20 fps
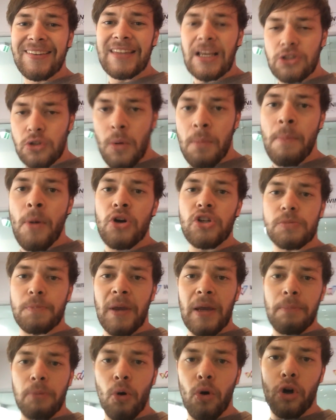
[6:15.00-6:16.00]
That's what most
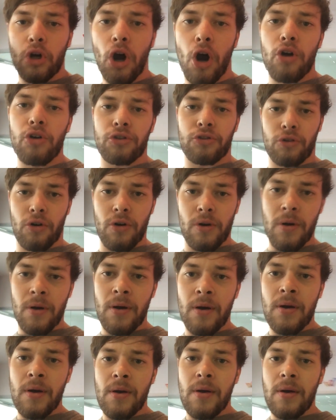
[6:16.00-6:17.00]
people go through.
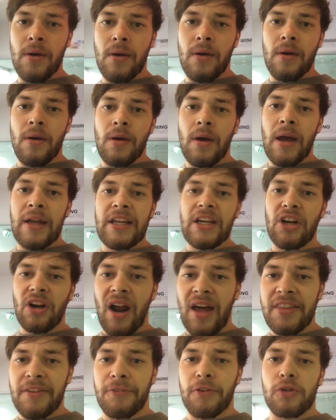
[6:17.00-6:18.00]
And you
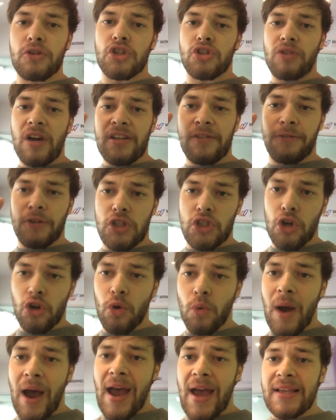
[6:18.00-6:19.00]
can either feel stress for
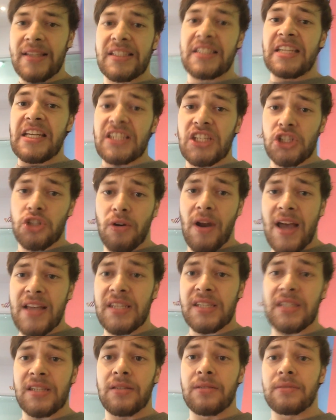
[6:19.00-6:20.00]
two ways.
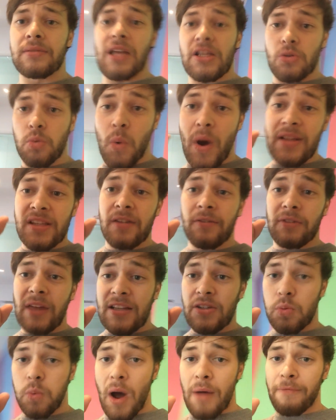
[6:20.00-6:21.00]
Distress, that's
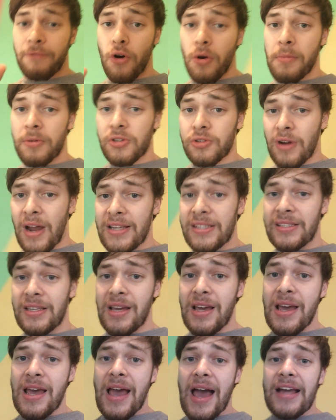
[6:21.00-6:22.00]
one form of stress.
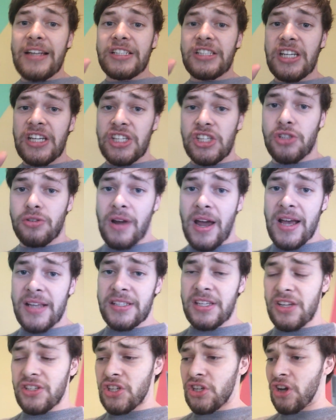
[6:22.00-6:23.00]
And
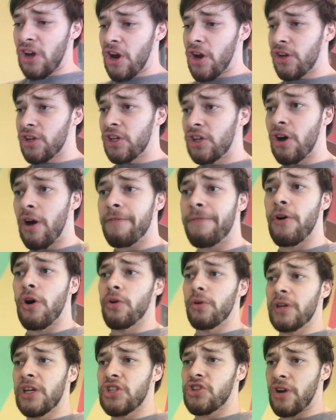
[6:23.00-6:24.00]
distress is, you're not
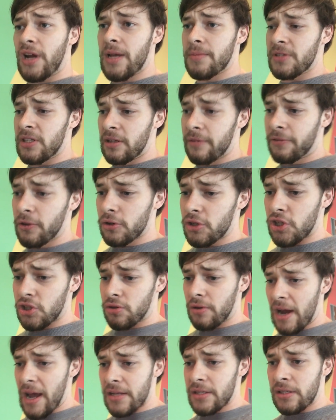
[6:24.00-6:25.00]
following your dreams and you feel
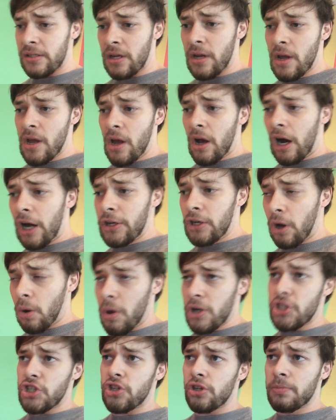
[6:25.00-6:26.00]
stressed. I
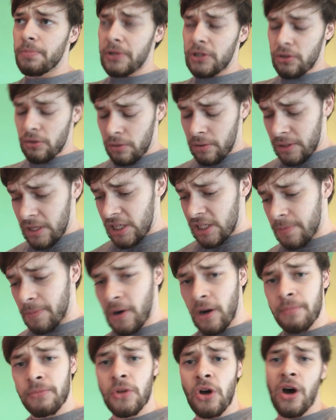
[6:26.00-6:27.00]
know I should be doing this,
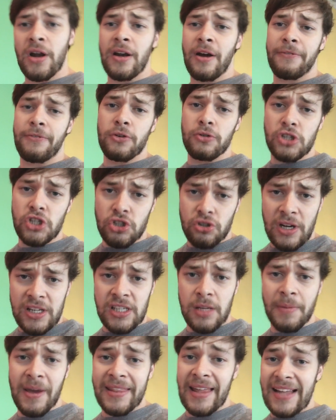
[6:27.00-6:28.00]
but I'm not, and I feel
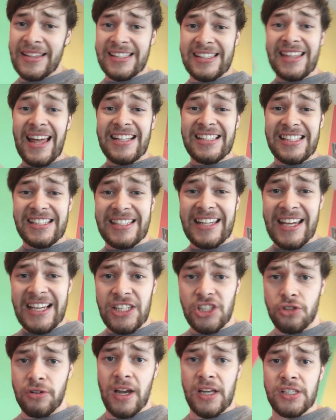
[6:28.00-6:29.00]
stressed about that. That's
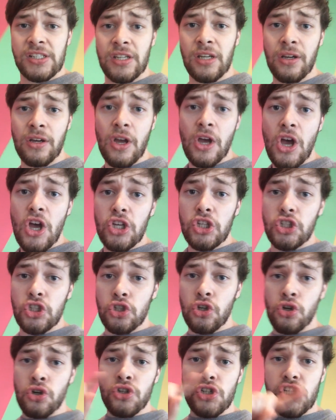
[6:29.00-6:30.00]
de-stress.
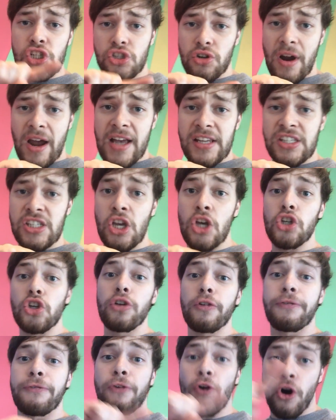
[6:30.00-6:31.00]

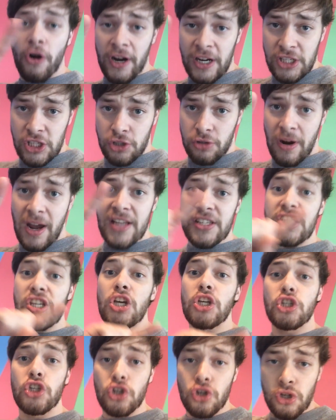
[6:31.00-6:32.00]
Euphoric
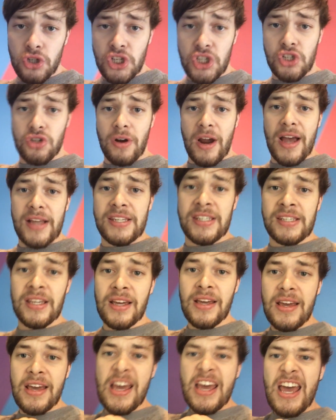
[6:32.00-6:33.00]
stress
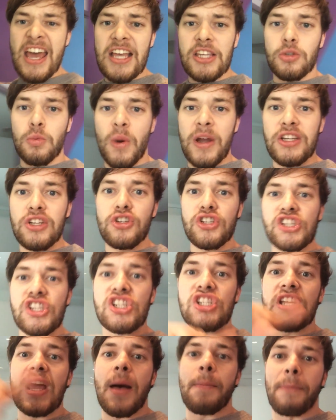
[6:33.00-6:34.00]
is when you
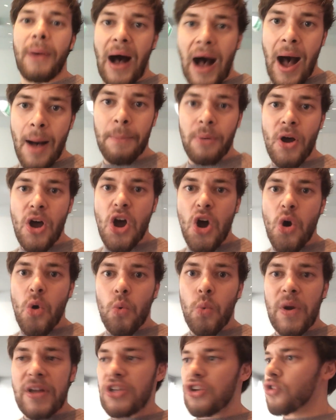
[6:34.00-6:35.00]
step up,
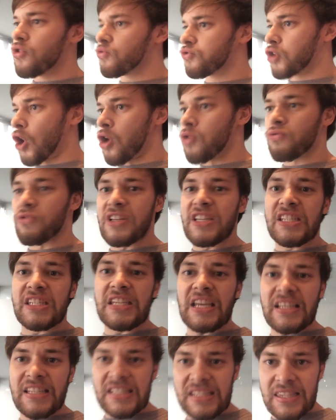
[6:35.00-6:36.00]
when you don't
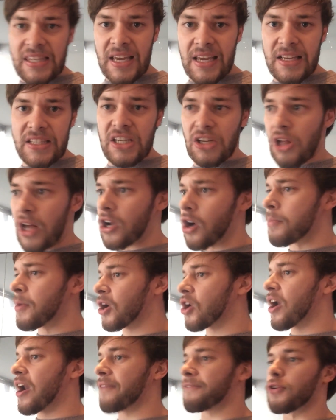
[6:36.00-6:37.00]
resist things. You're like, oh my
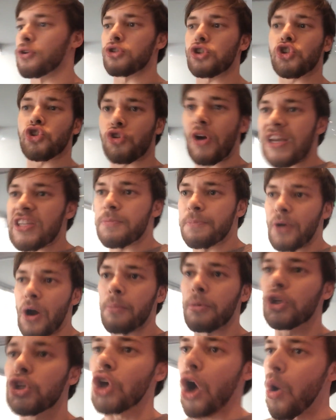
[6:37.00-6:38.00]
God, I feel stressed, but
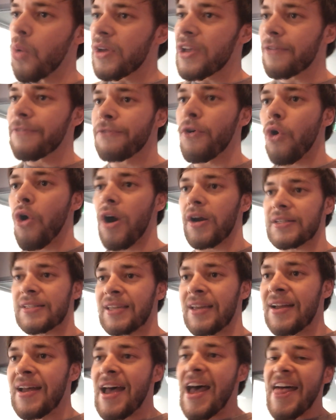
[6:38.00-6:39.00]
I'm going for
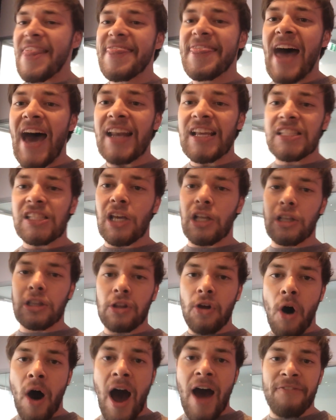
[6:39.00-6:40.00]
it. That is a
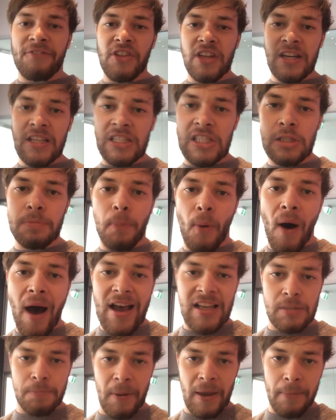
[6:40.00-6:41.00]
life that
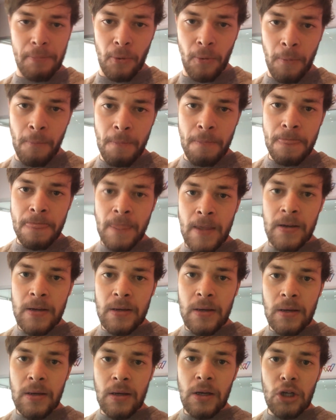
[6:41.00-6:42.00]
inspires people.
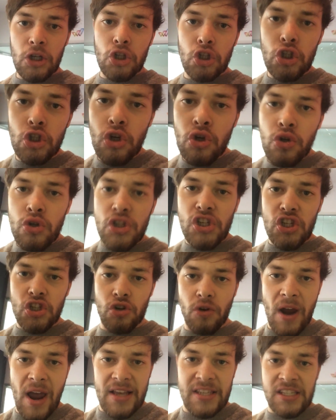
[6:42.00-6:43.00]
Use
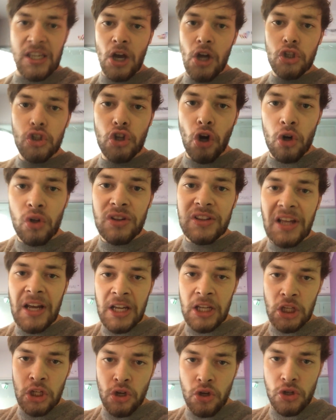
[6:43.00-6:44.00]
stress. Don't
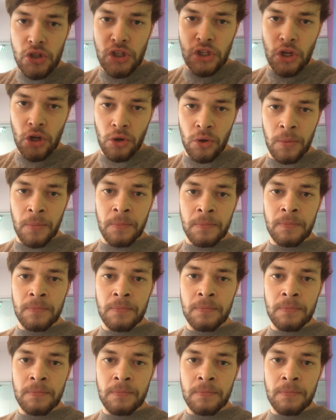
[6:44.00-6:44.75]
let it use you.